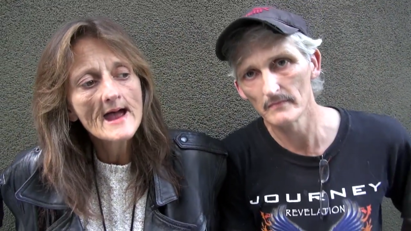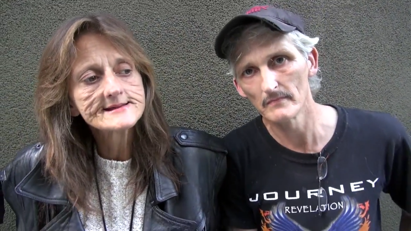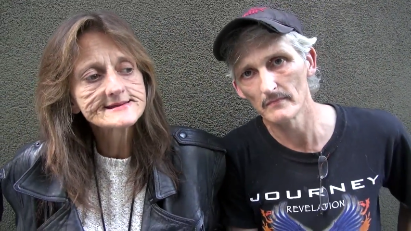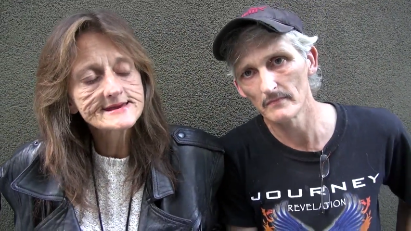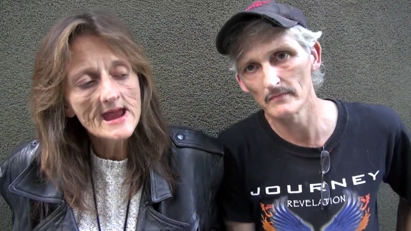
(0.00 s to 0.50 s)

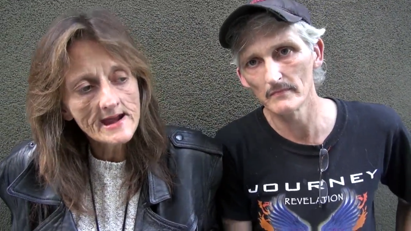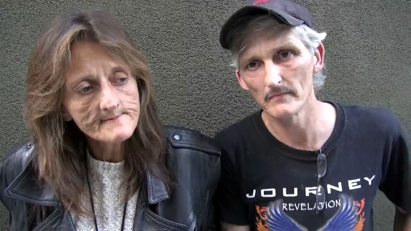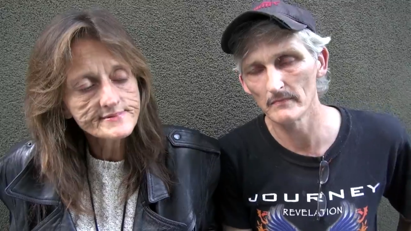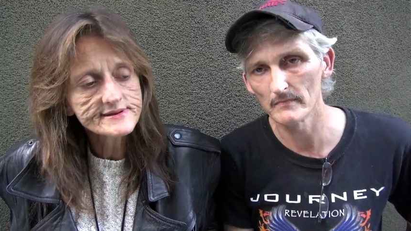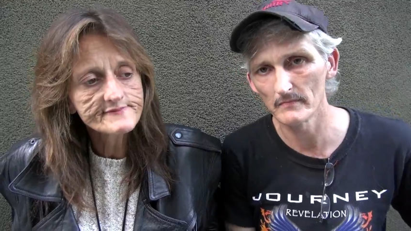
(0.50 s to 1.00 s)

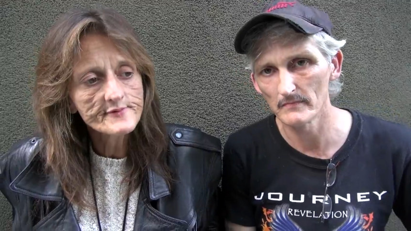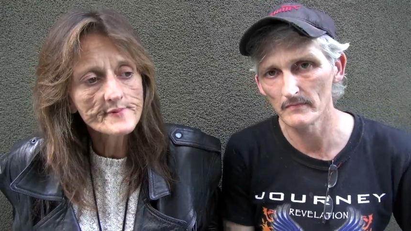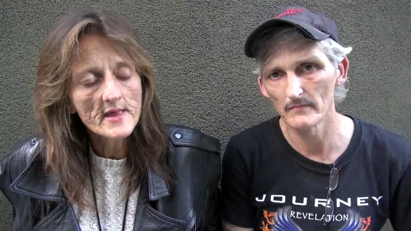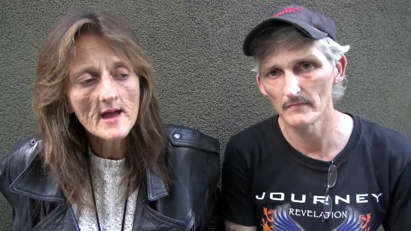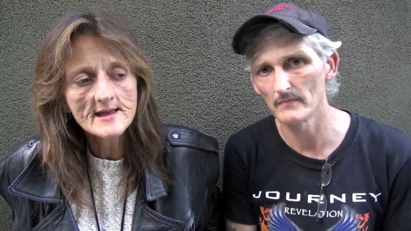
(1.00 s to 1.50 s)
Speaker 1: escaped
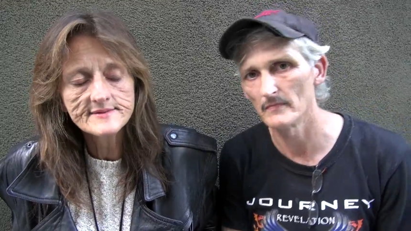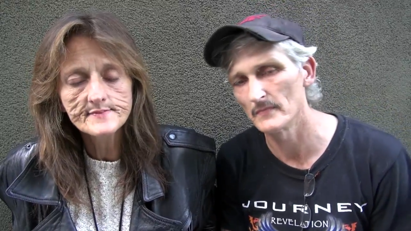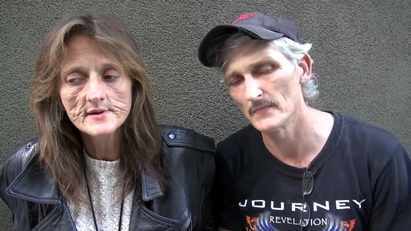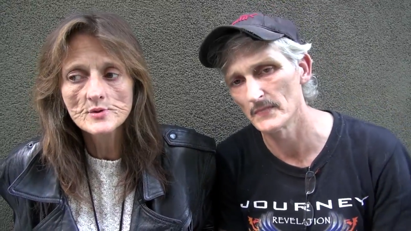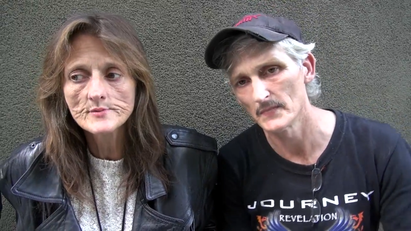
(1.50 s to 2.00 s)
from the
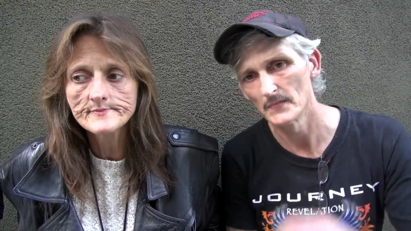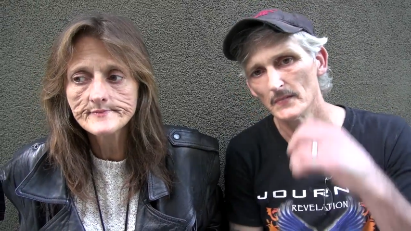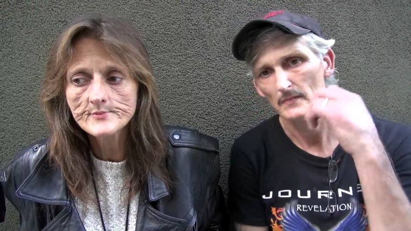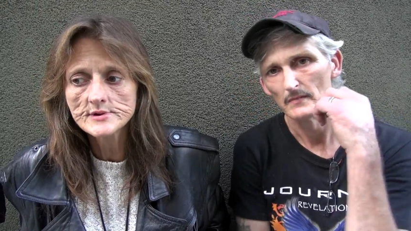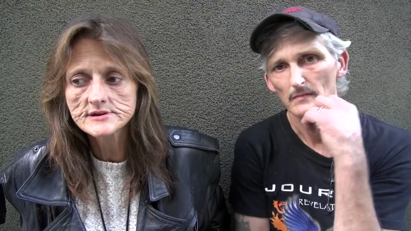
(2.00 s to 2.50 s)

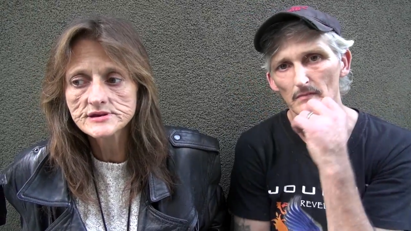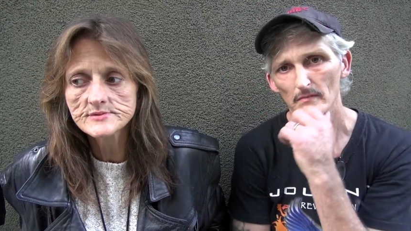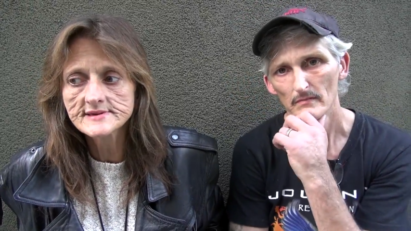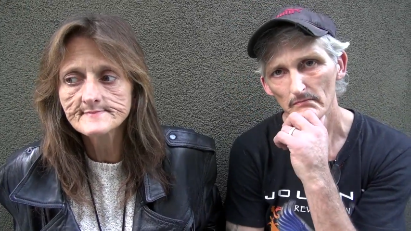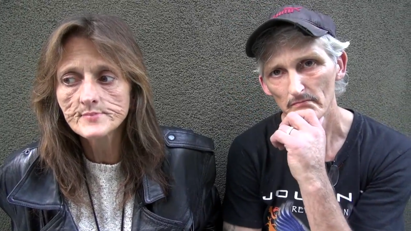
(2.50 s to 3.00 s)
hospital. You
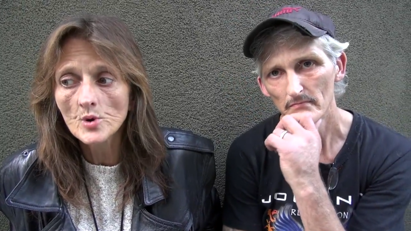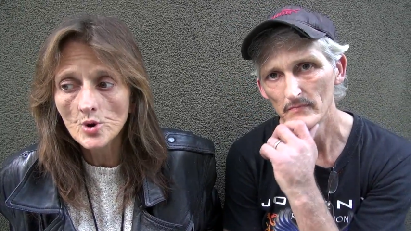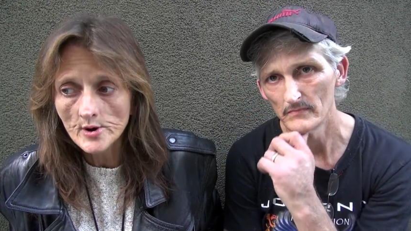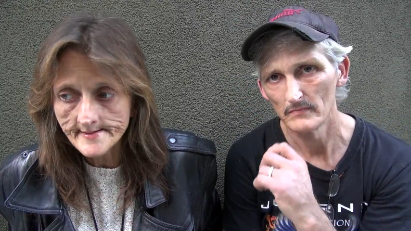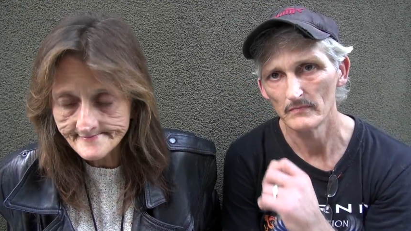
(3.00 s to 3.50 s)
escaped
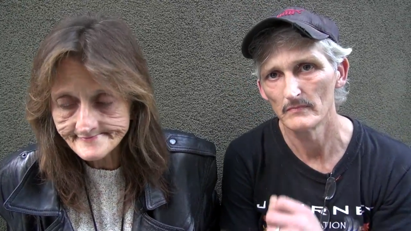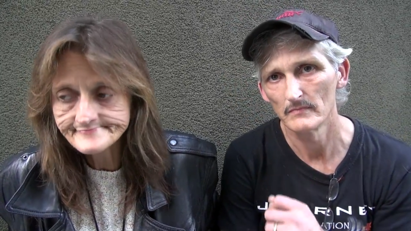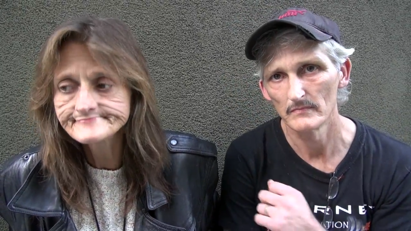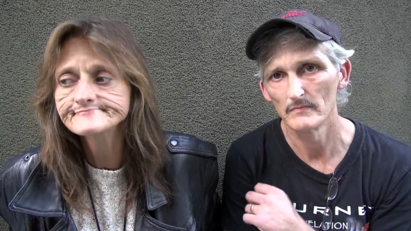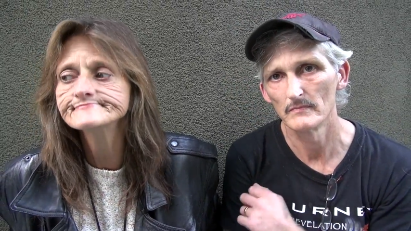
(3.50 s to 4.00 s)
from the
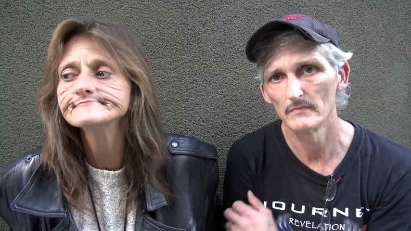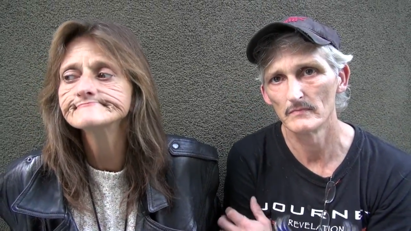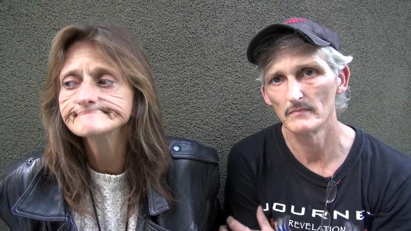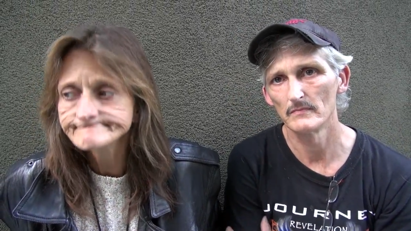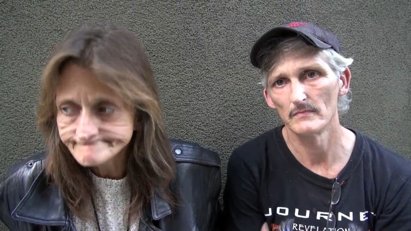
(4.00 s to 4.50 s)
hospital?
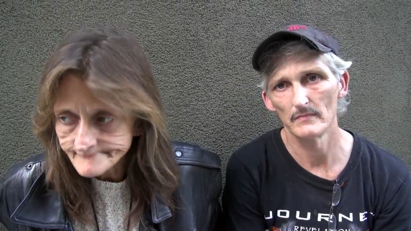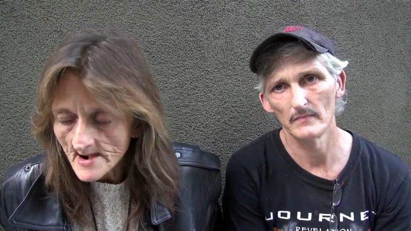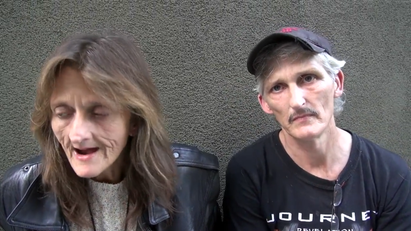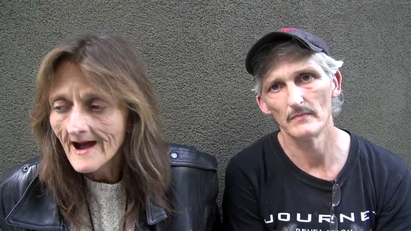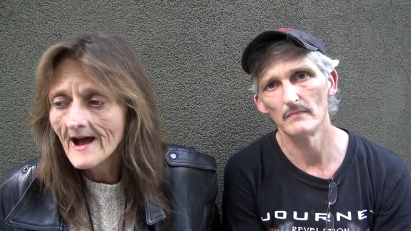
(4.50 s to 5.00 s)

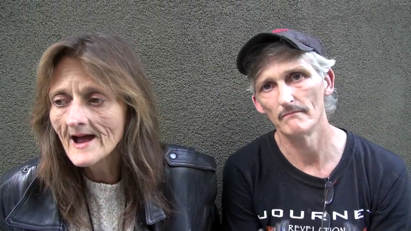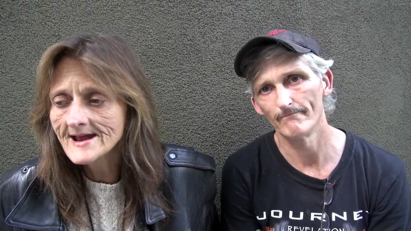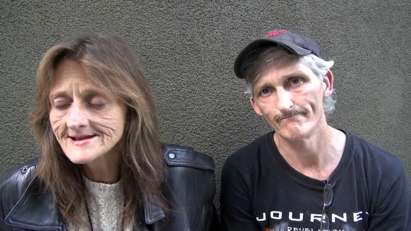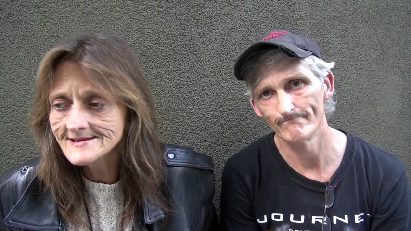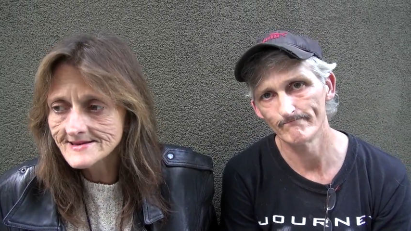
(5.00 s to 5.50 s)

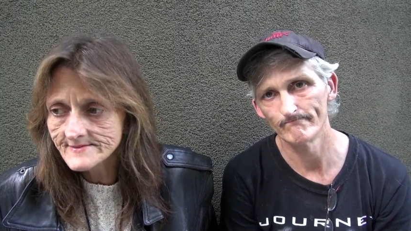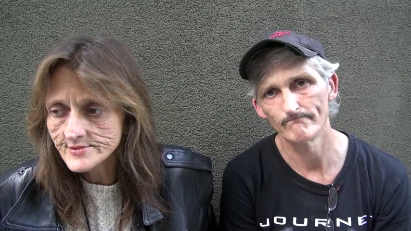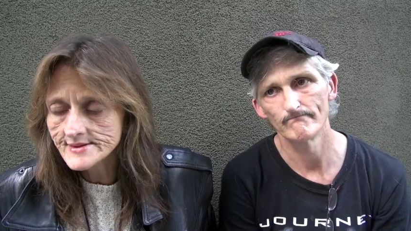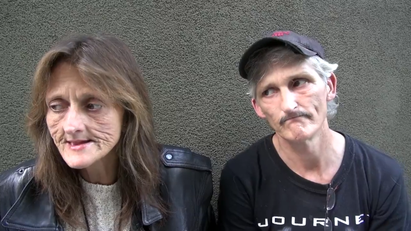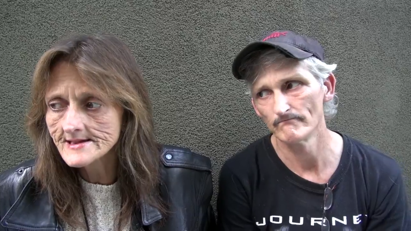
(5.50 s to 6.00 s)
I had to leave
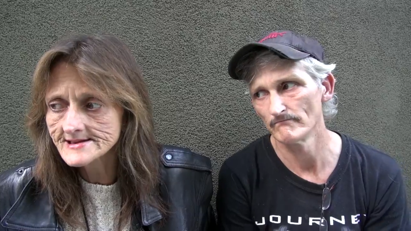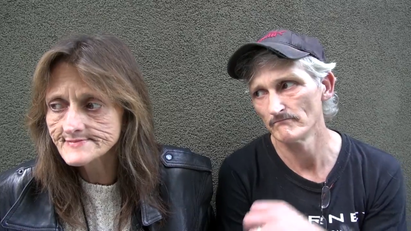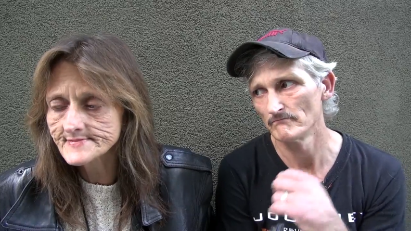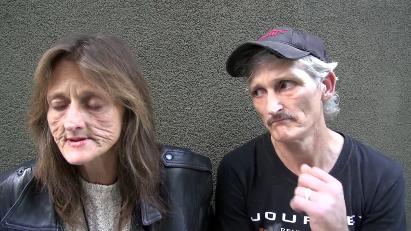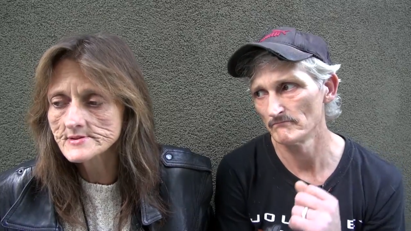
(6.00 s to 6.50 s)
her in the
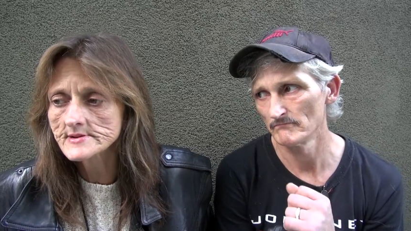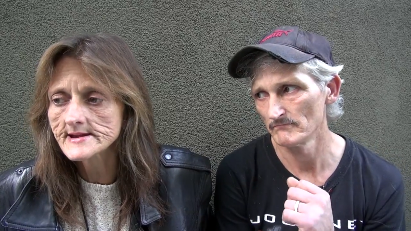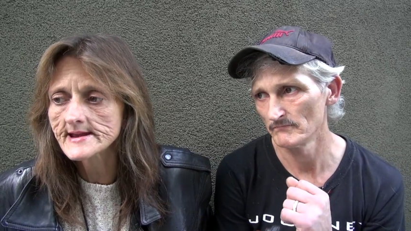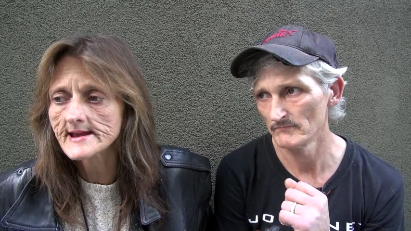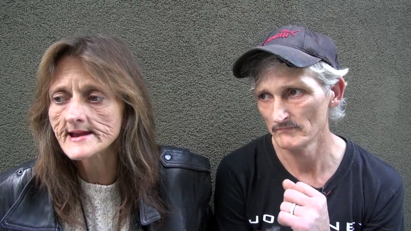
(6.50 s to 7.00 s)
hospital.
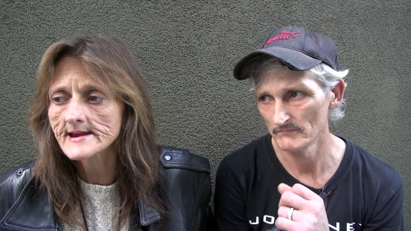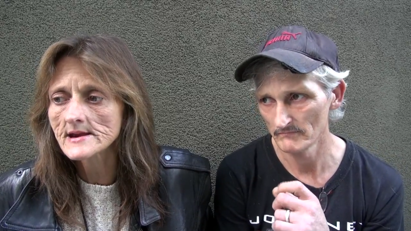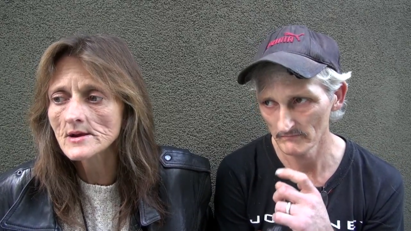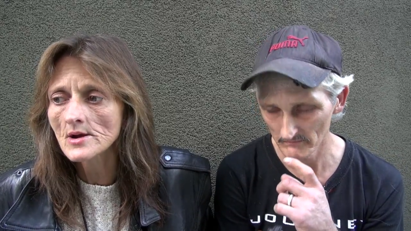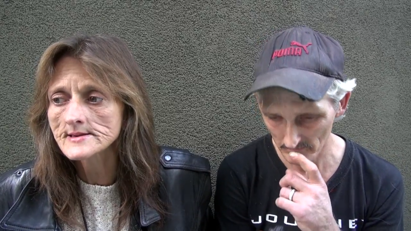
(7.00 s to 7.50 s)
Oh,
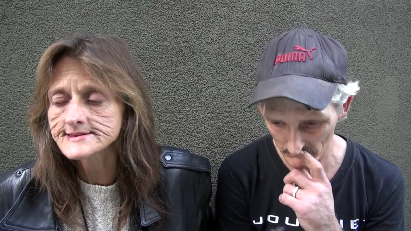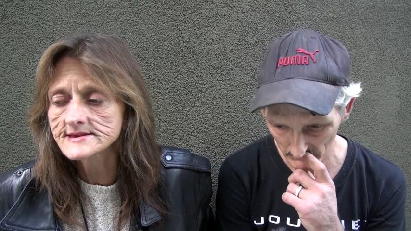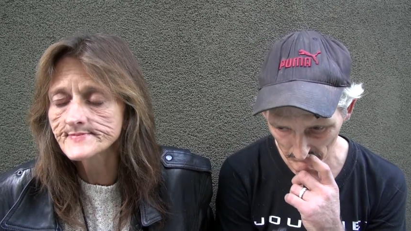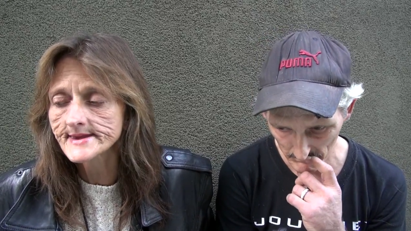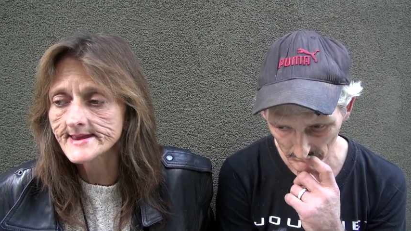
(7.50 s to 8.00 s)
man. Call
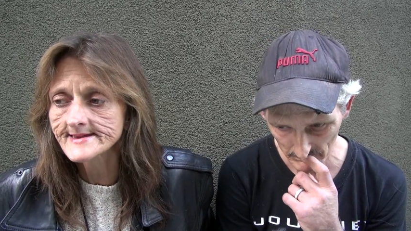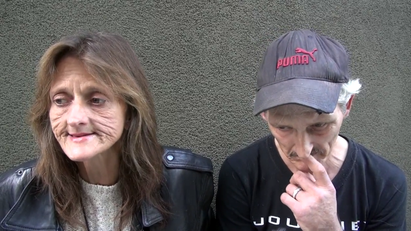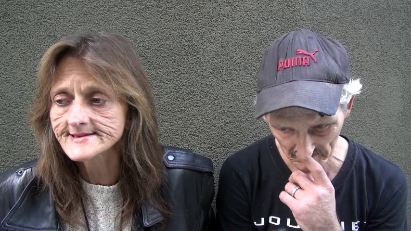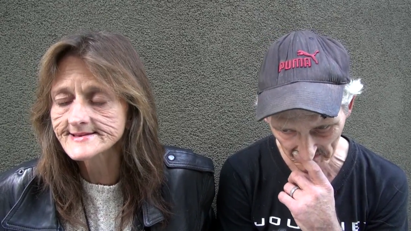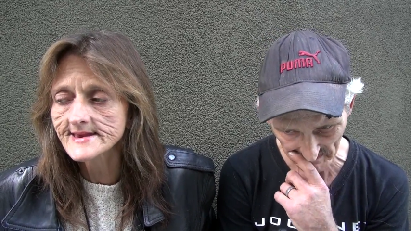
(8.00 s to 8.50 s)

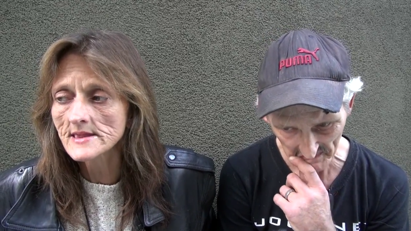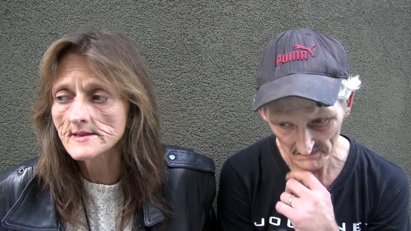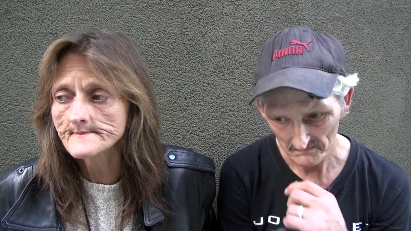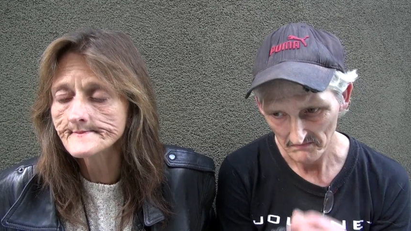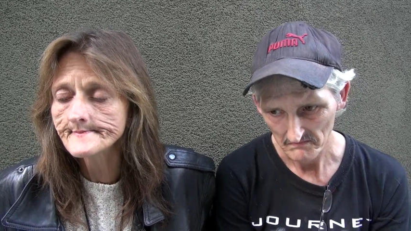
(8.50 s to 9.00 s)
CPS and tell
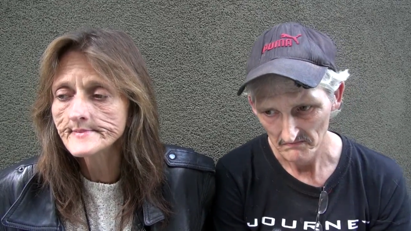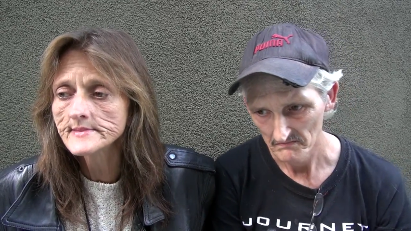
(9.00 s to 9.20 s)
him.